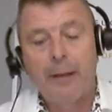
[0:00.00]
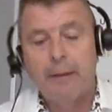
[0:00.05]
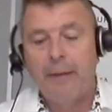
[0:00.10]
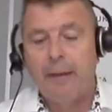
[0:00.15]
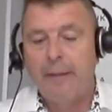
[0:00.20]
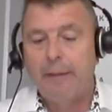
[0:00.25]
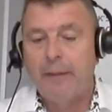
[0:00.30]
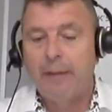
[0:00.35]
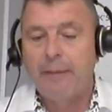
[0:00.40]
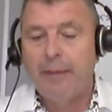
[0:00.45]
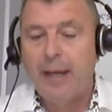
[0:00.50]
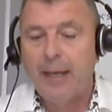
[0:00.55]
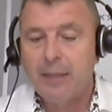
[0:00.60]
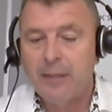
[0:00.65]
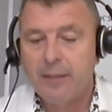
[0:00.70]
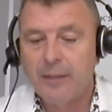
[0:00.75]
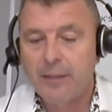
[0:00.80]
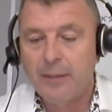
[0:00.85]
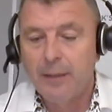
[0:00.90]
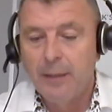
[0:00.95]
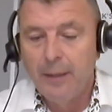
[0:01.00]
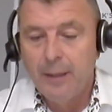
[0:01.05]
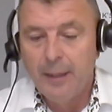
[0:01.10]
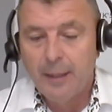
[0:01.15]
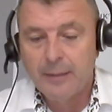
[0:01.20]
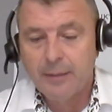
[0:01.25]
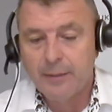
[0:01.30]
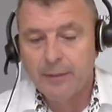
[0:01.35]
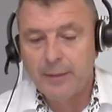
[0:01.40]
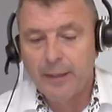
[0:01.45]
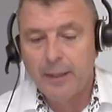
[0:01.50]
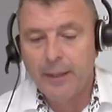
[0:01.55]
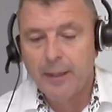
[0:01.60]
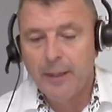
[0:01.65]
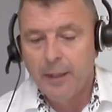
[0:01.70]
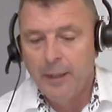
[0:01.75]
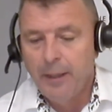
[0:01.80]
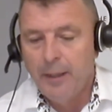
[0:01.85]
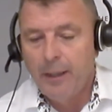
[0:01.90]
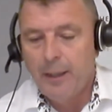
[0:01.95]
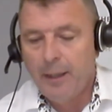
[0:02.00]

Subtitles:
And that's, as I say,